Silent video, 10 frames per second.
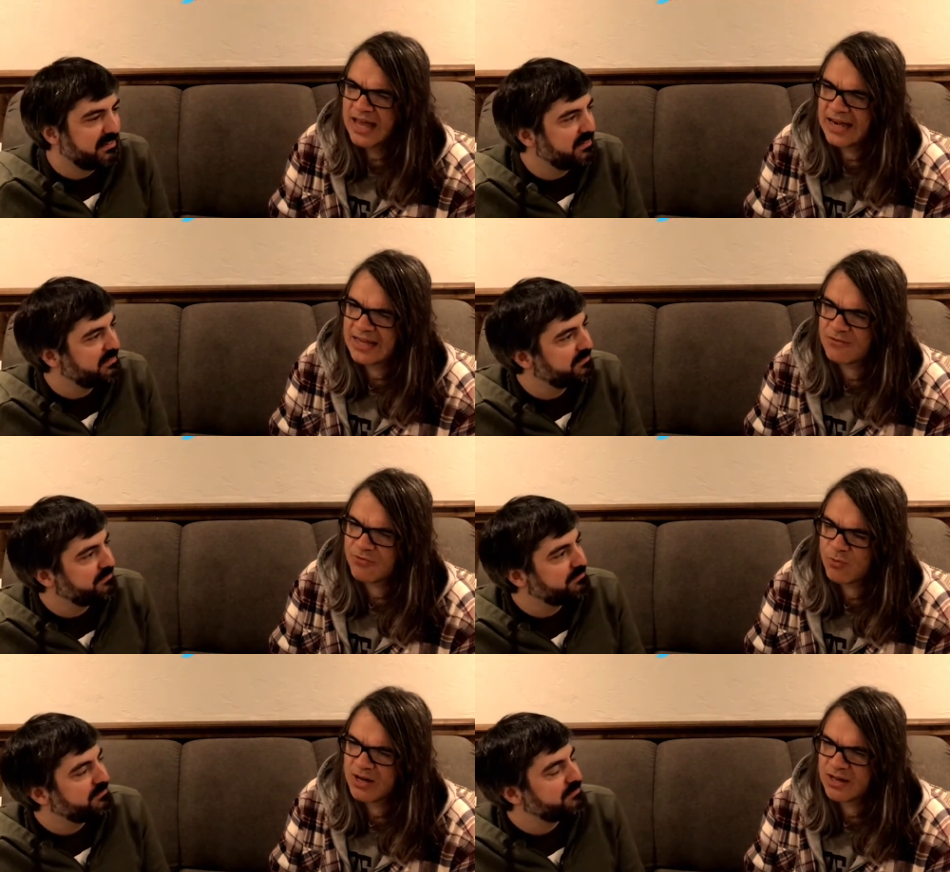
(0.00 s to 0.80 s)
Speaker 1: And I
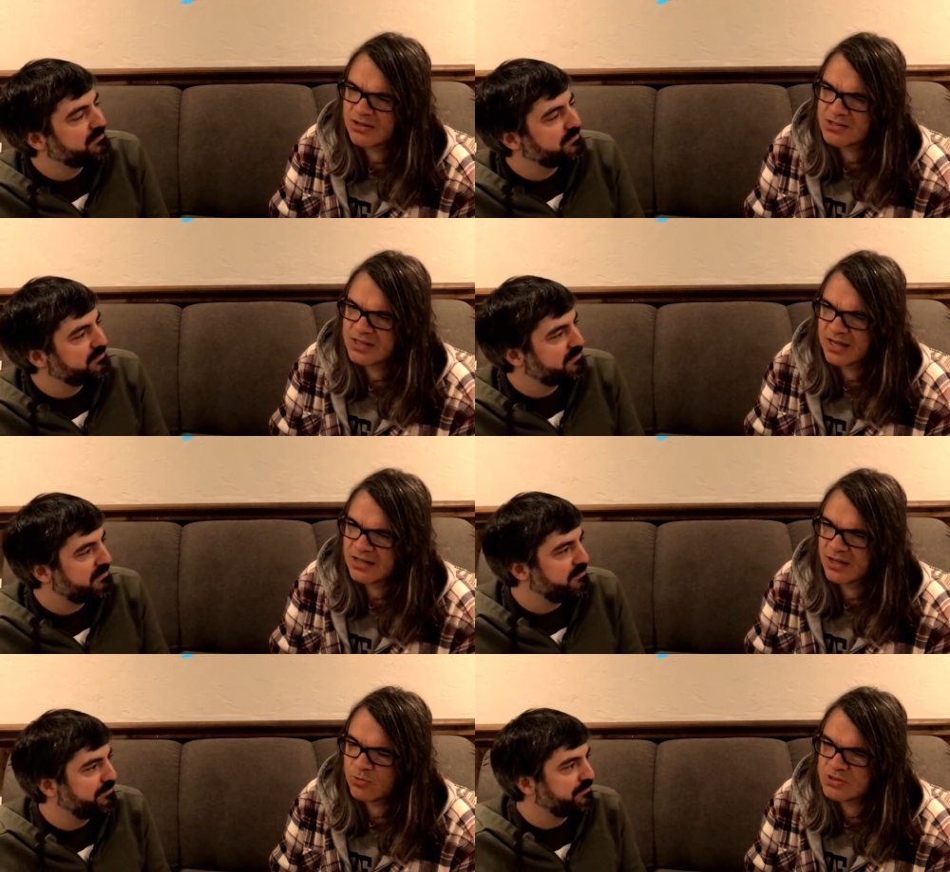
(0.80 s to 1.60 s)
from what I understand,
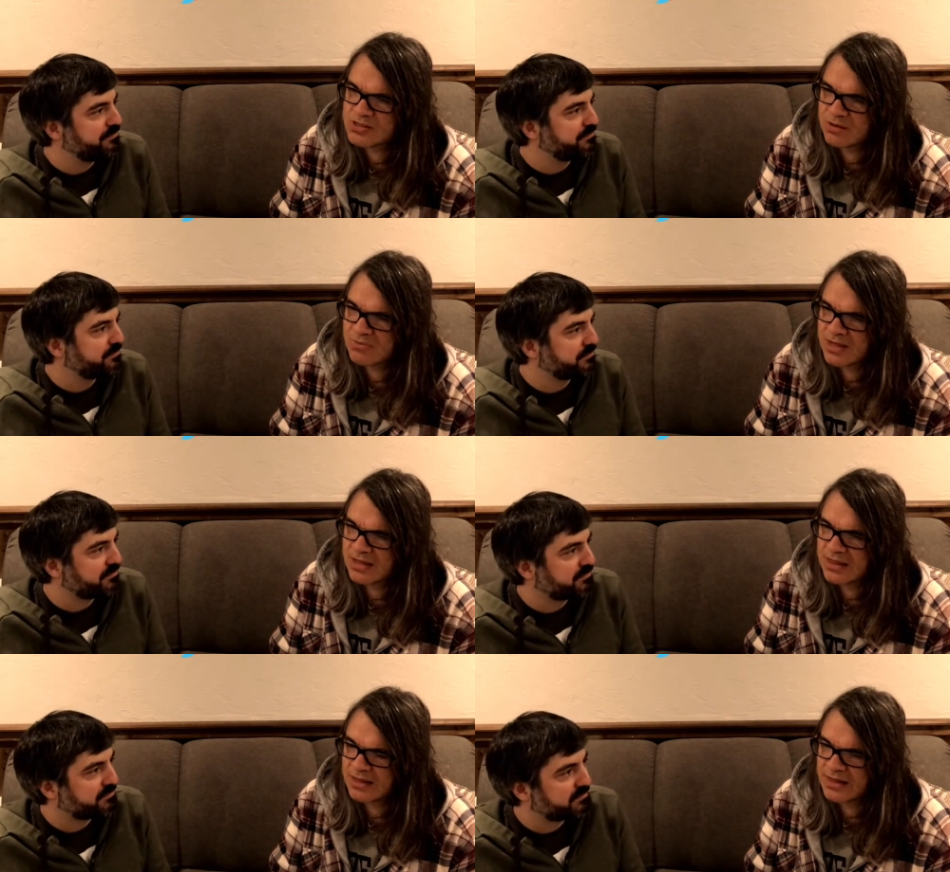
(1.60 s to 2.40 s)
it was something
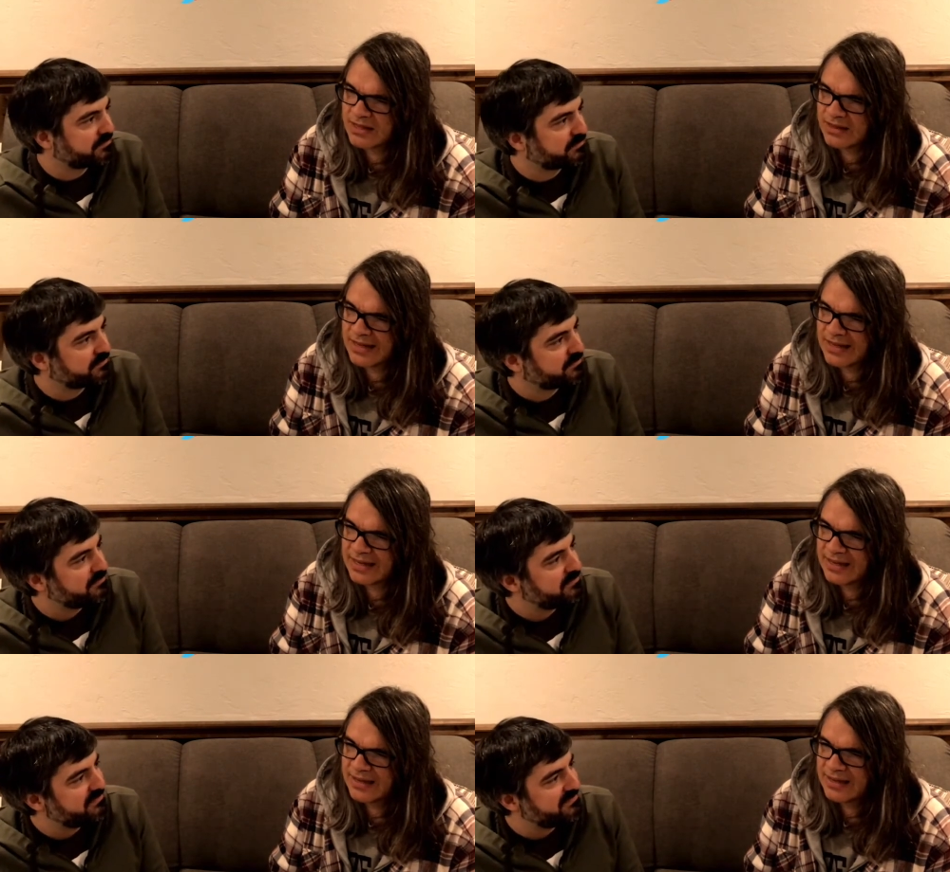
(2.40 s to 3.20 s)
that, that like
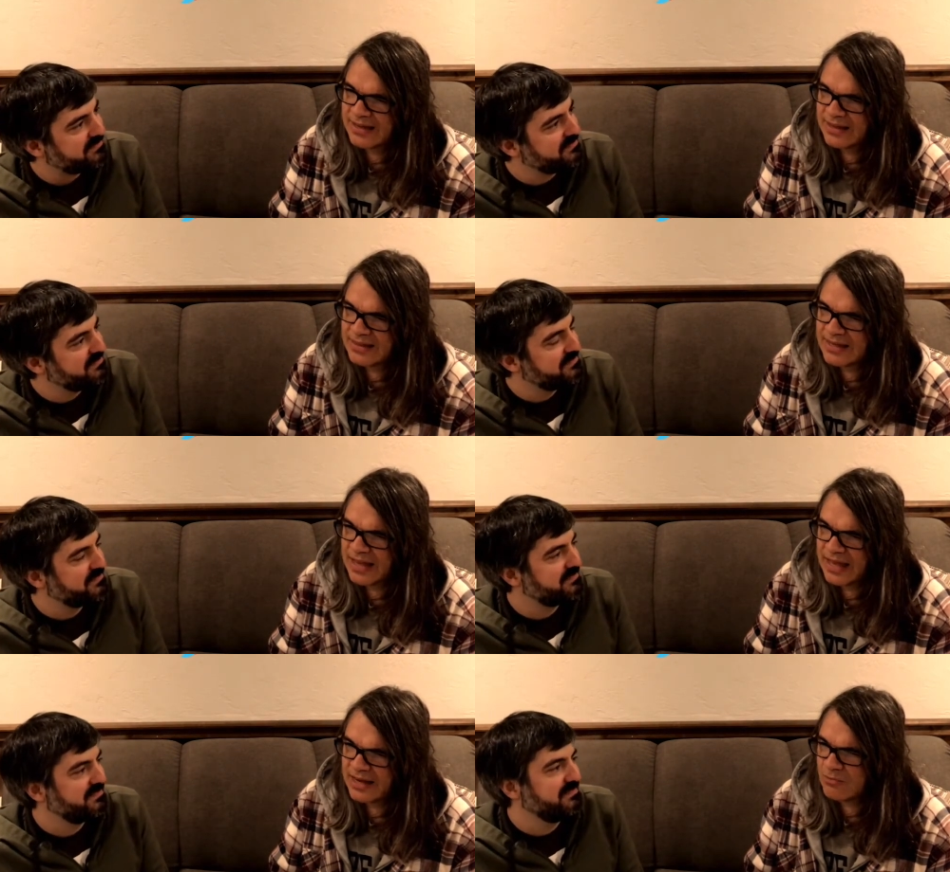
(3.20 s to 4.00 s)
the
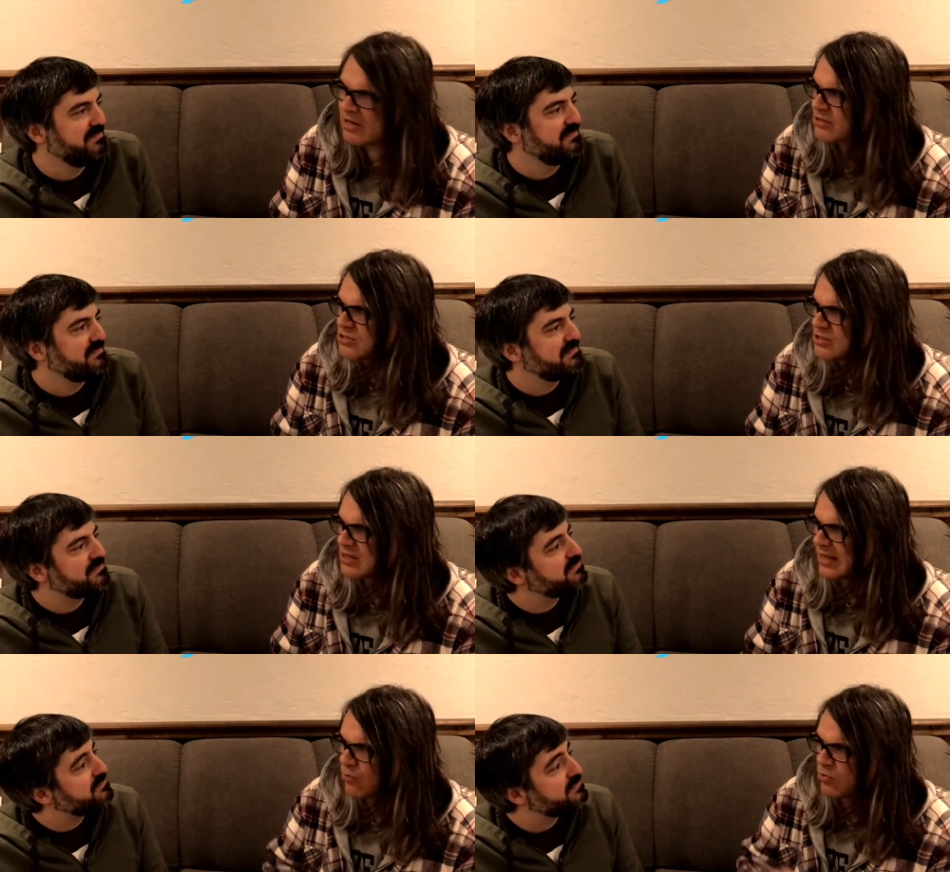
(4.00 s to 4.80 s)
animators just
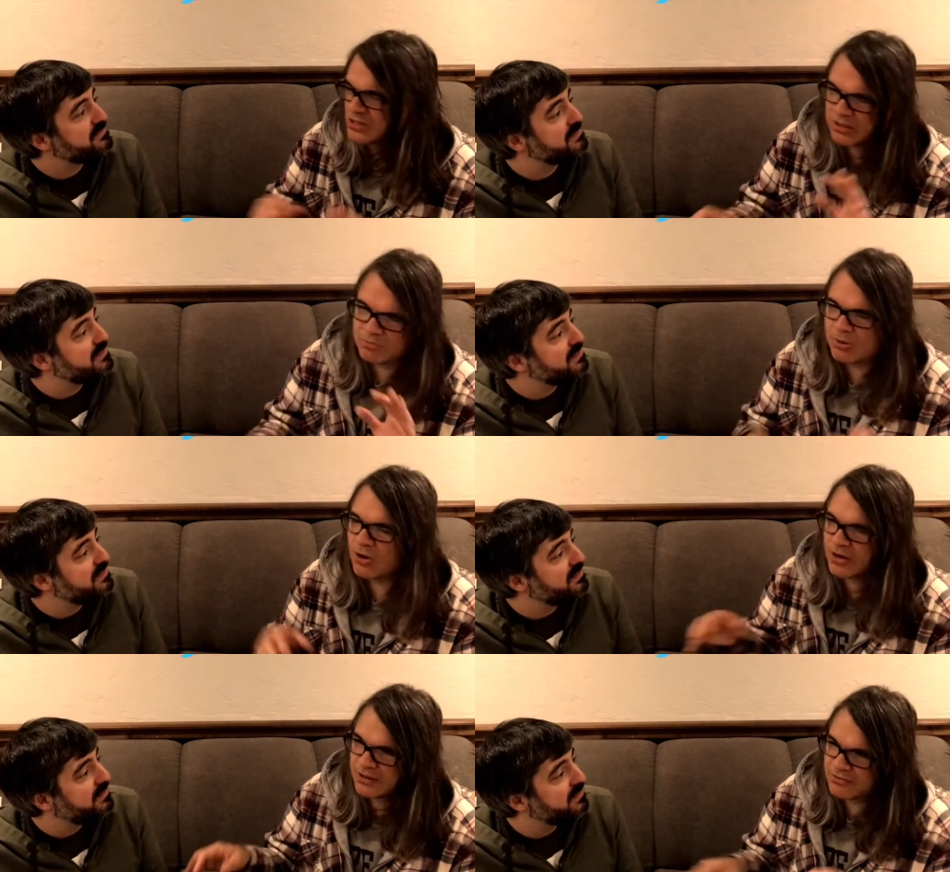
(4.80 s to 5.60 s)
like it wasn't
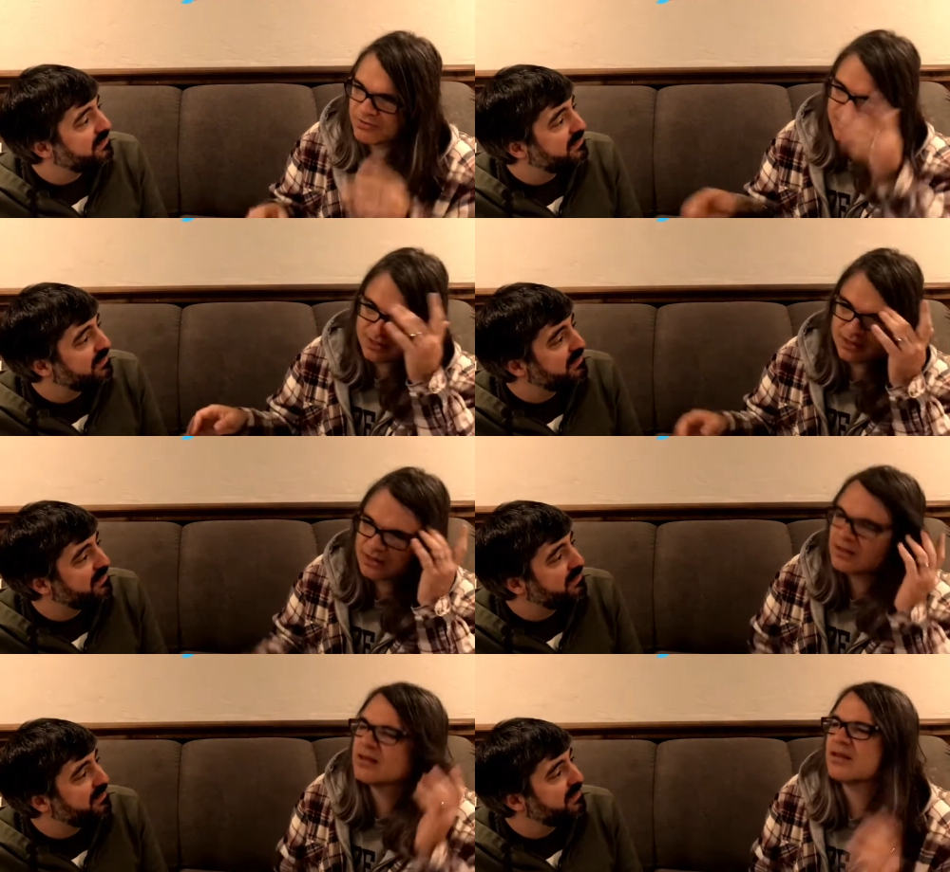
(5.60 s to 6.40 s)
part of the
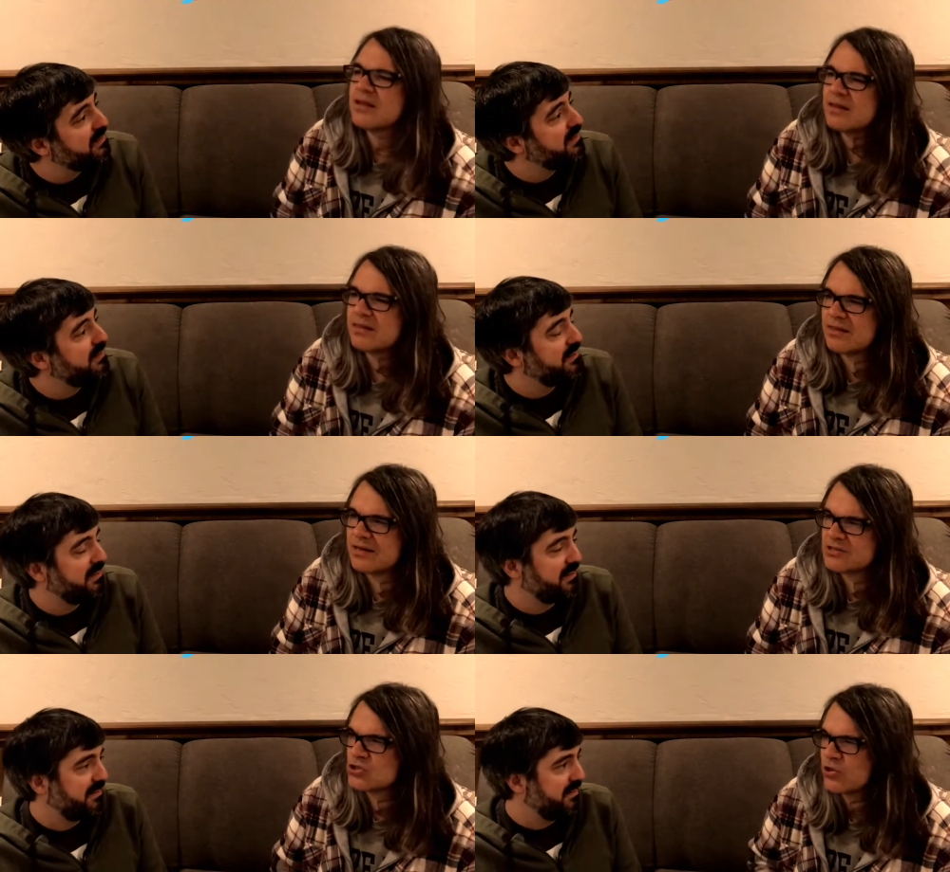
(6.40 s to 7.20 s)

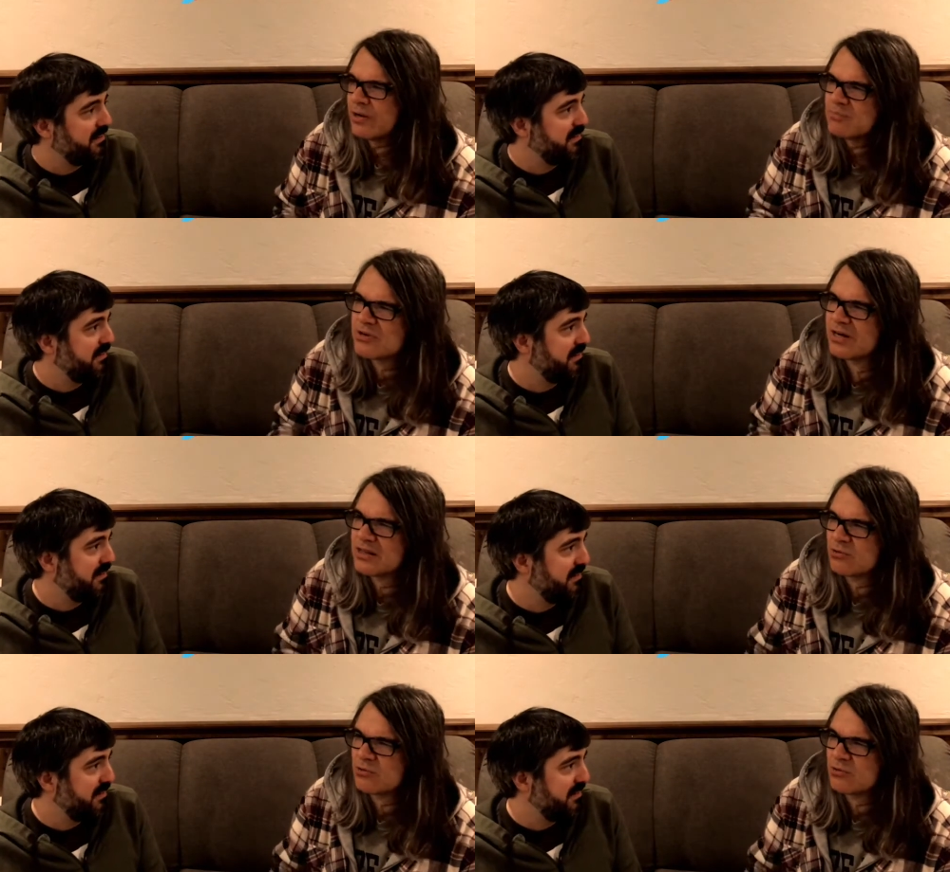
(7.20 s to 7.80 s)
the script or anything.